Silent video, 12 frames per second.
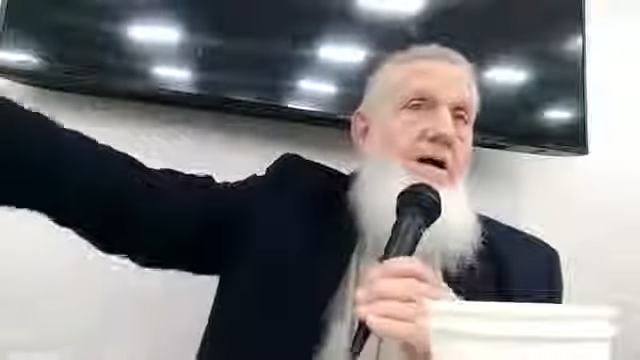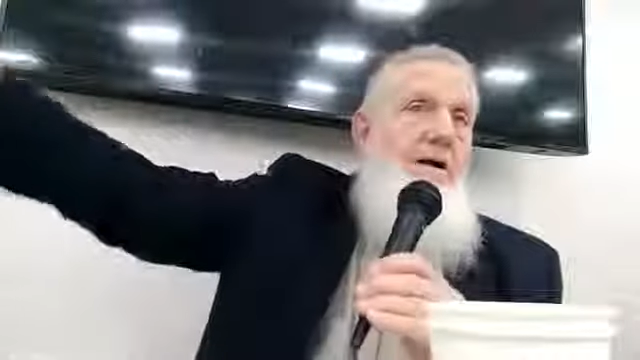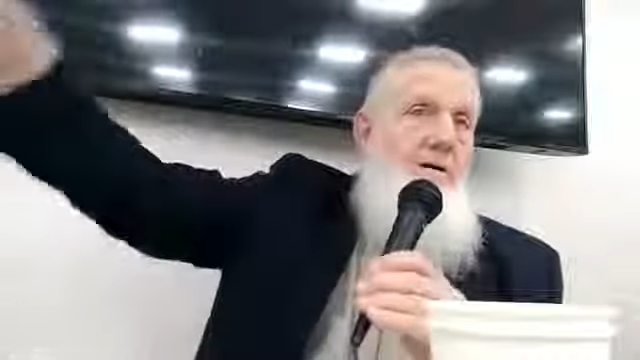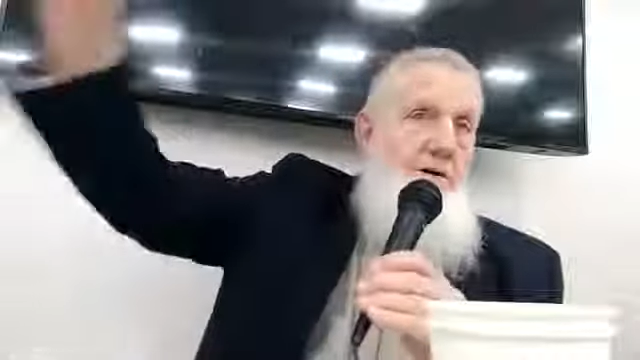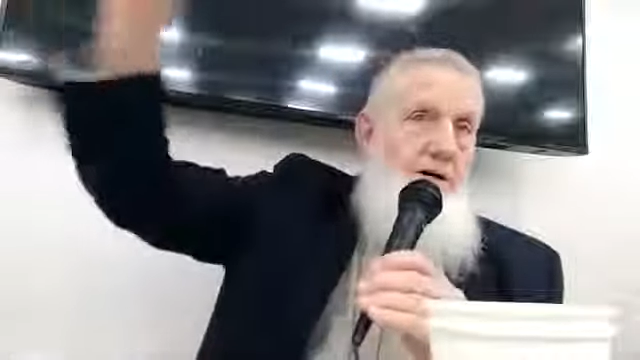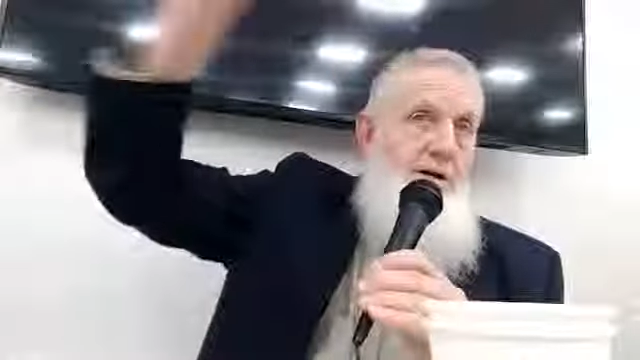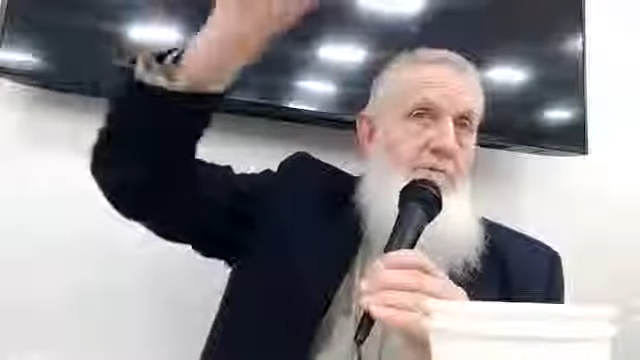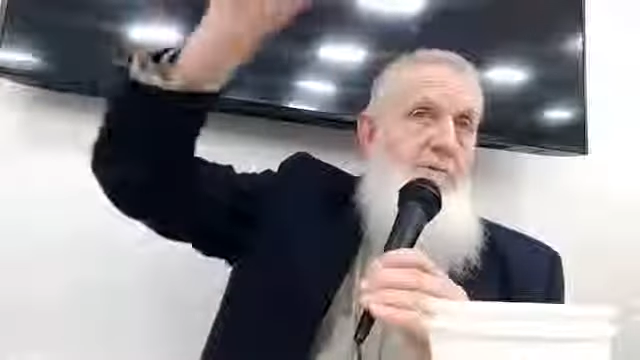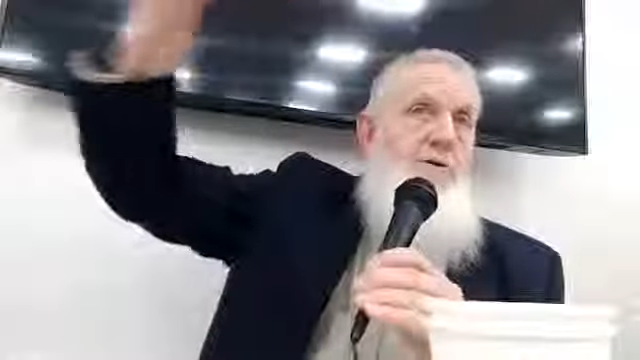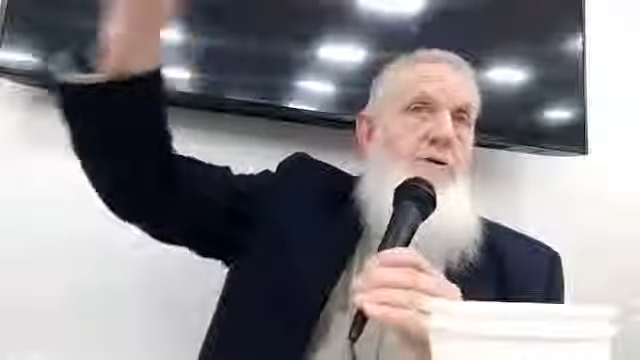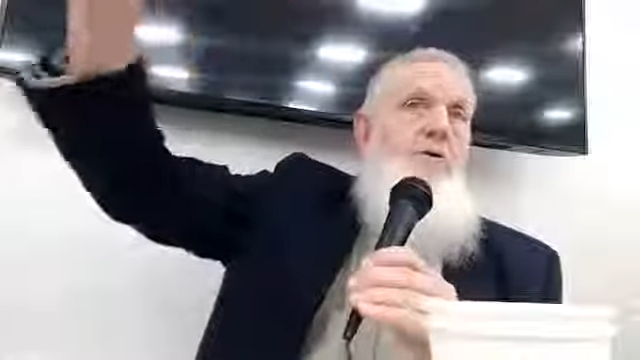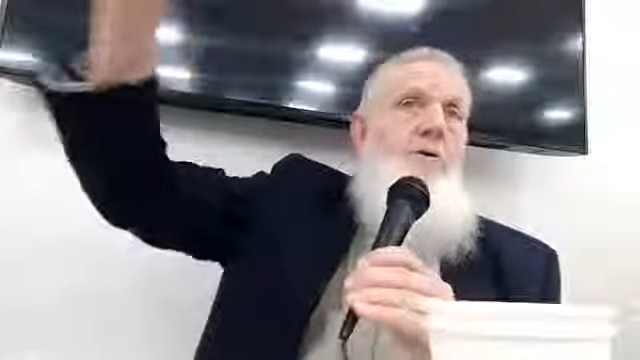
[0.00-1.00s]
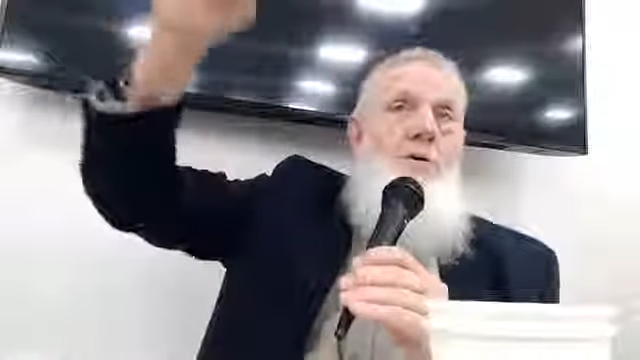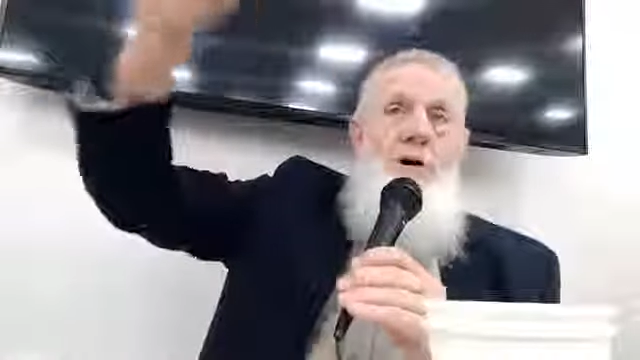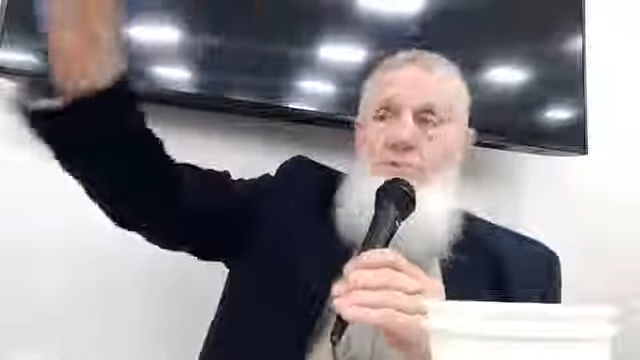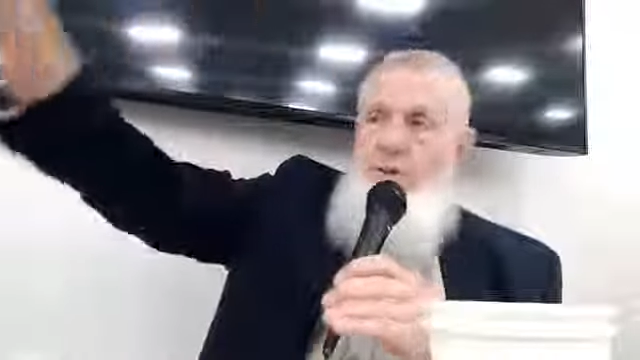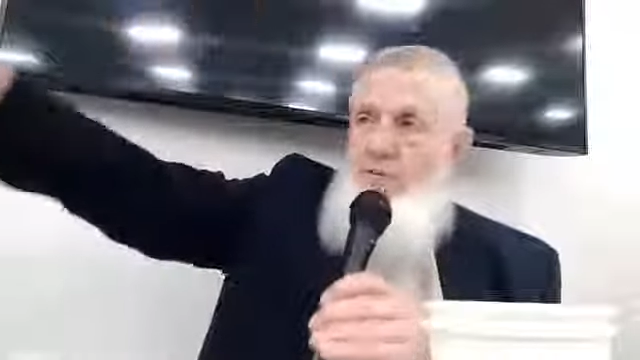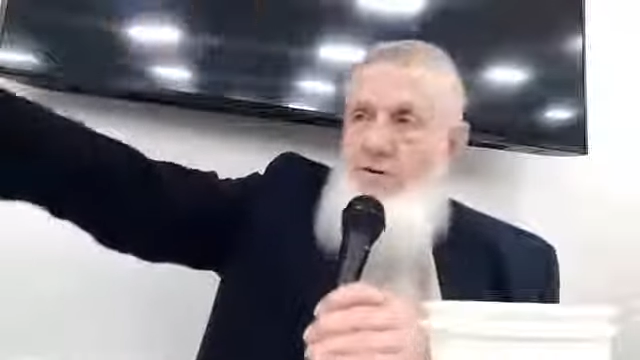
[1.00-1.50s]
Okay, when you grow
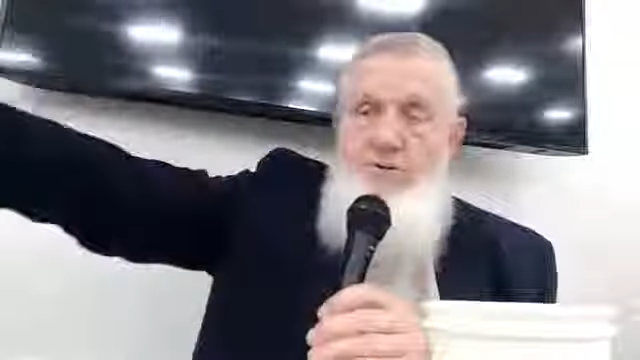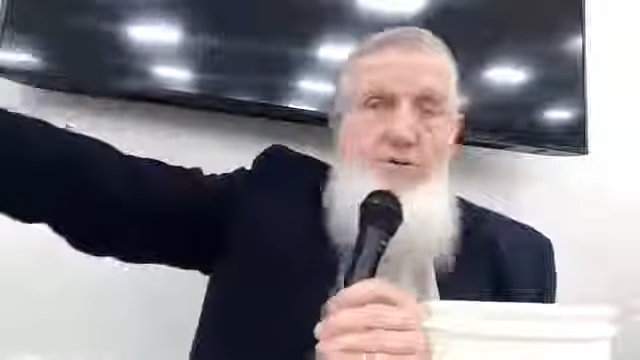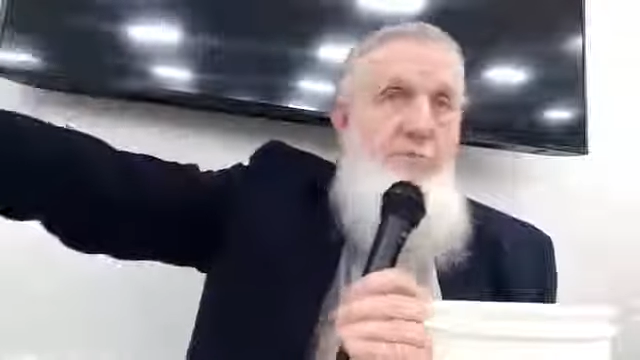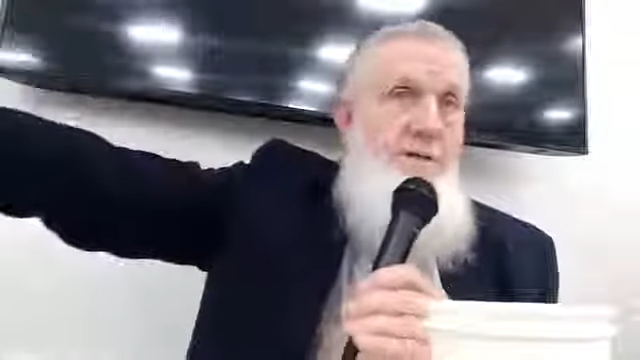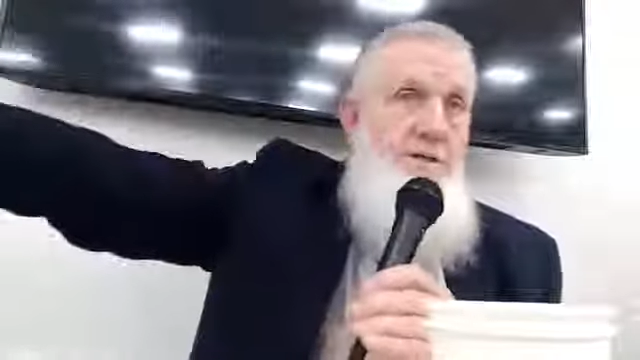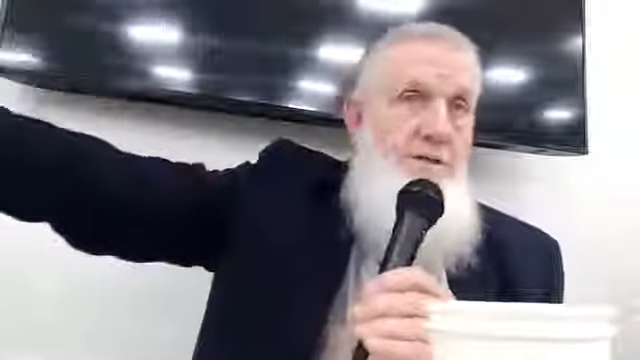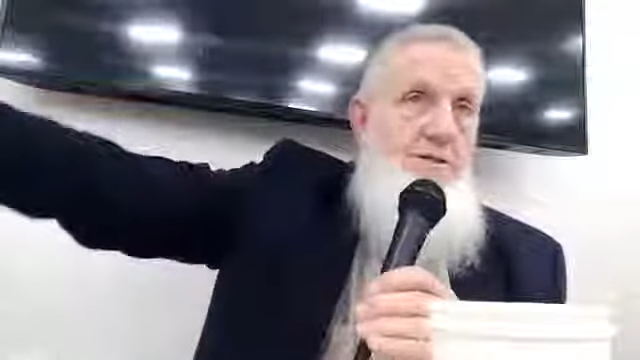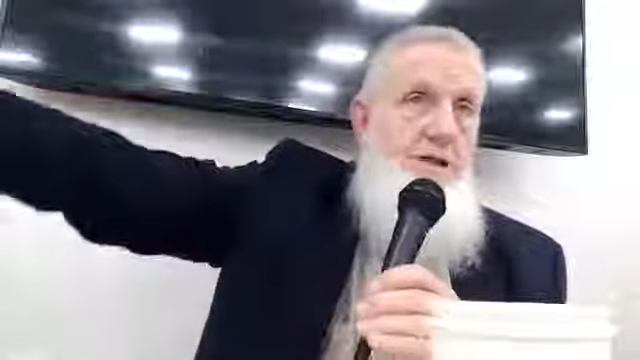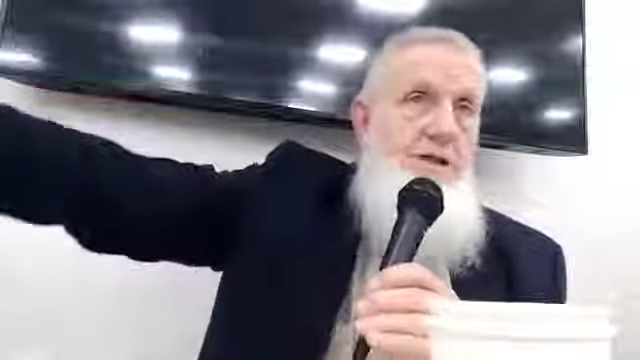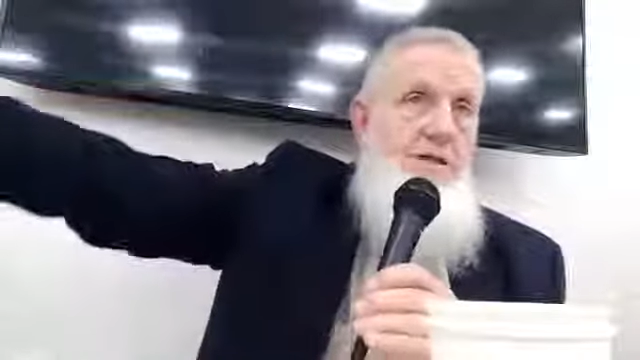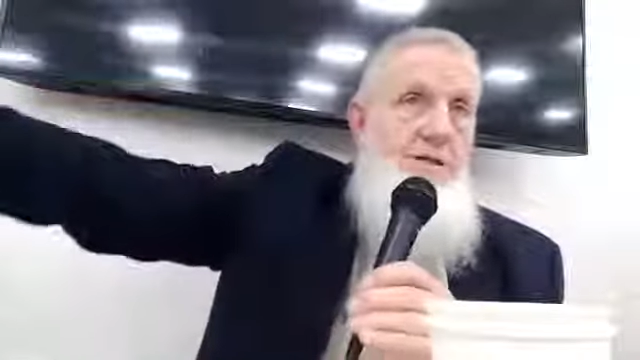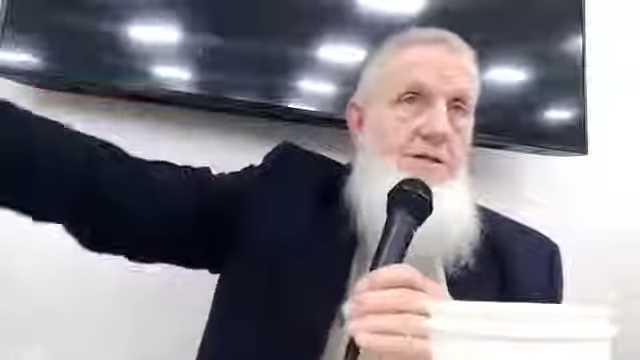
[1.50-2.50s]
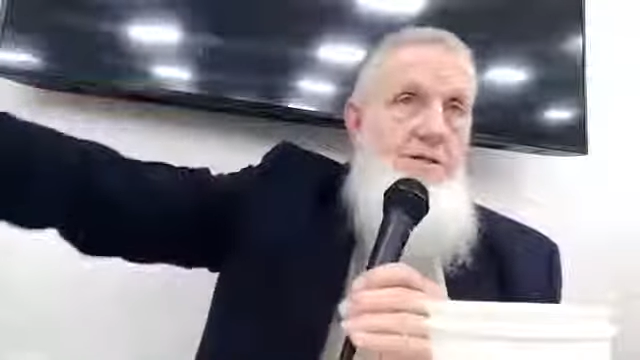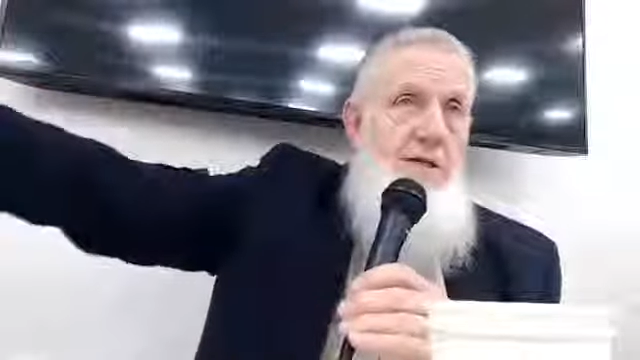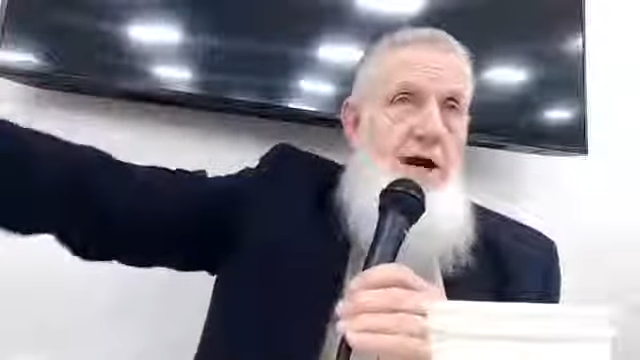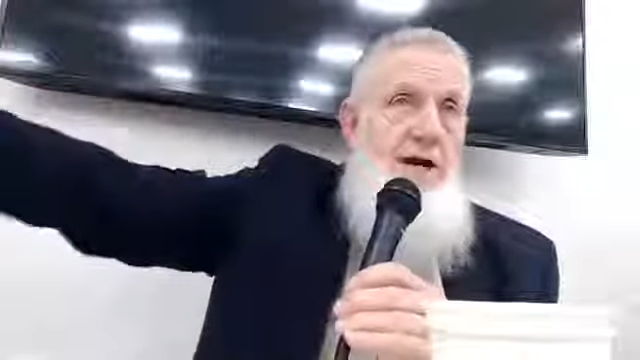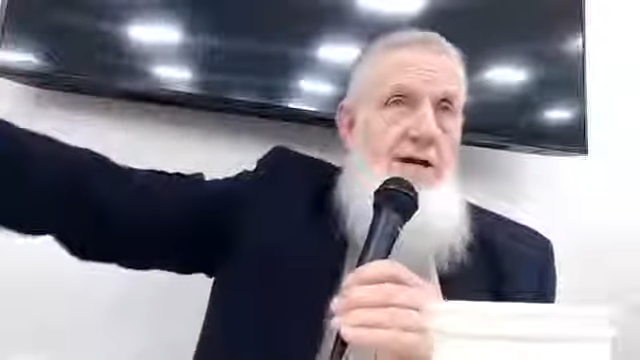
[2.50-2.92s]
up, I want you to be just like this guy.